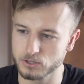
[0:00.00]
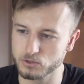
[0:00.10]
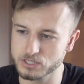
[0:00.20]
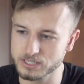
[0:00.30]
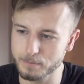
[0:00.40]

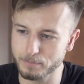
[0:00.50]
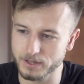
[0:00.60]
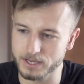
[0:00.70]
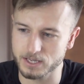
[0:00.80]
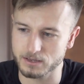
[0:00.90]
to
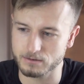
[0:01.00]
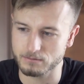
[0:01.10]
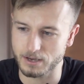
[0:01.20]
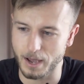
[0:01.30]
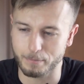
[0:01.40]
simply
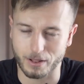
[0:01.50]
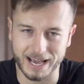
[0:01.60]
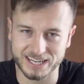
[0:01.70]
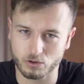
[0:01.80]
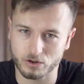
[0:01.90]

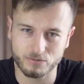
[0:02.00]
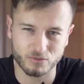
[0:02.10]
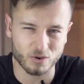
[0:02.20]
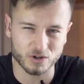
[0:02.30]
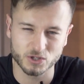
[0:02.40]
apply it only
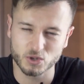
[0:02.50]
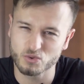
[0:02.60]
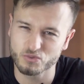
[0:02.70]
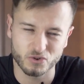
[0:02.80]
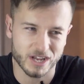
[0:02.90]
for
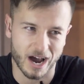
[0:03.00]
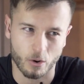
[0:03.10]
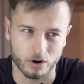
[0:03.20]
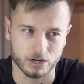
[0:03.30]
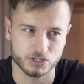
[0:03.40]
2-3
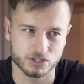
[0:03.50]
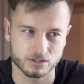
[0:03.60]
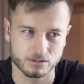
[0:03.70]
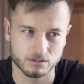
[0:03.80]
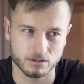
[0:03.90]
hours.